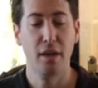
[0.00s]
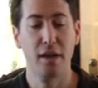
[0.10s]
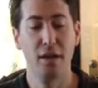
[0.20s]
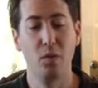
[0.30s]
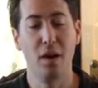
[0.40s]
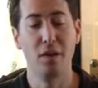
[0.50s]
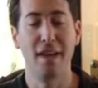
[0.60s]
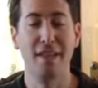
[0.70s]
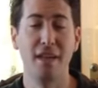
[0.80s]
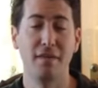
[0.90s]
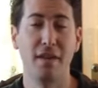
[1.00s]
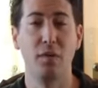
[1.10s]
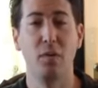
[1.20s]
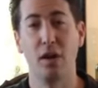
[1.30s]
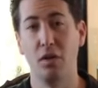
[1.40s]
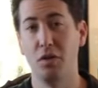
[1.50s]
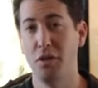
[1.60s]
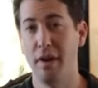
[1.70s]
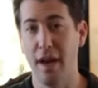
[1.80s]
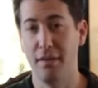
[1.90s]
you want to identify what gold you
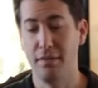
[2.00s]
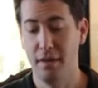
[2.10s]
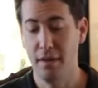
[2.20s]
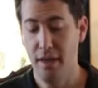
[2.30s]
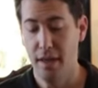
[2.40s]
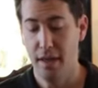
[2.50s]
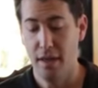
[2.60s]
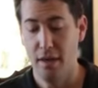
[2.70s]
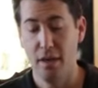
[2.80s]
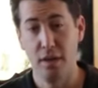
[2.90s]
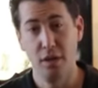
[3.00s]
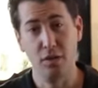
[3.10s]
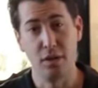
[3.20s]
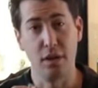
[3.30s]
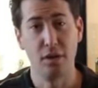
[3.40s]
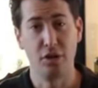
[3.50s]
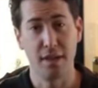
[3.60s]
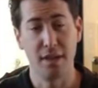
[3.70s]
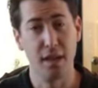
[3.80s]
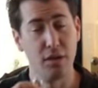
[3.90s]
have. Use a
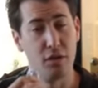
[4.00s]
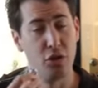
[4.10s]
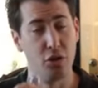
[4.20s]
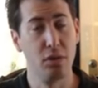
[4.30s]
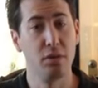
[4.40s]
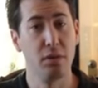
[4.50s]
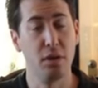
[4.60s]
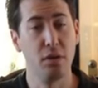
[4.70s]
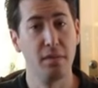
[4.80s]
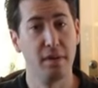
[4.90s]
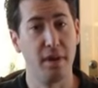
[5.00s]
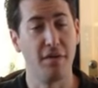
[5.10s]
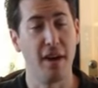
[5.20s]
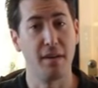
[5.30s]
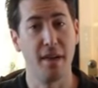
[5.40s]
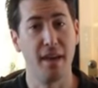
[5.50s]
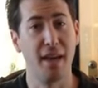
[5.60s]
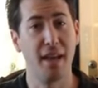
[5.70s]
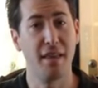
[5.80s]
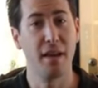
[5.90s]
trusty little jeweler's loupe. I recommend
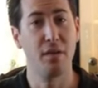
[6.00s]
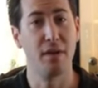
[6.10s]
anything